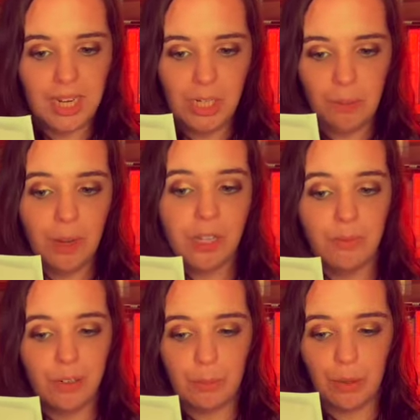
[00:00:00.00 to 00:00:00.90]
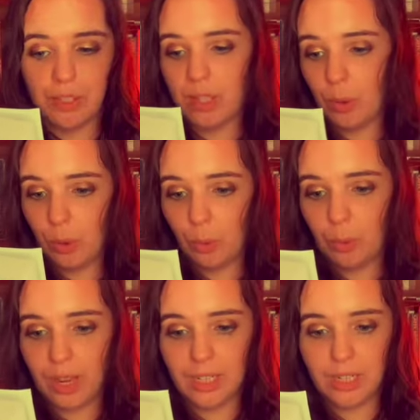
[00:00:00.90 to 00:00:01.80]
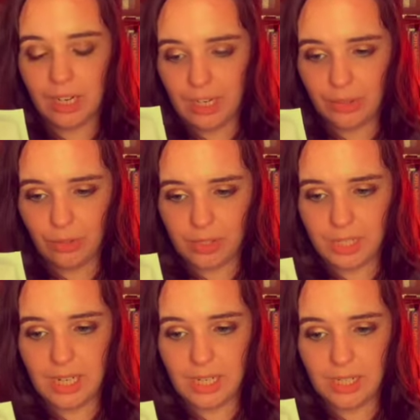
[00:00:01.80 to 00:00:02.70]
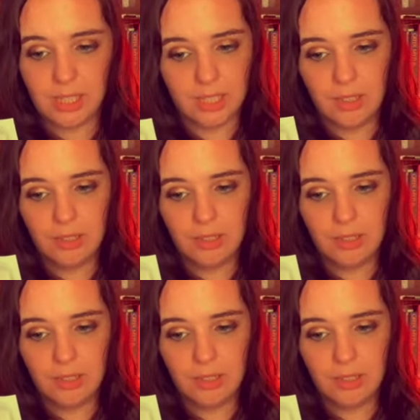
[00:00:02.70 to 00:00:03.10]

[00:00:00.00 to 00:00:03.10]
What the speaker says: each person responds in their own way to the lethal disease.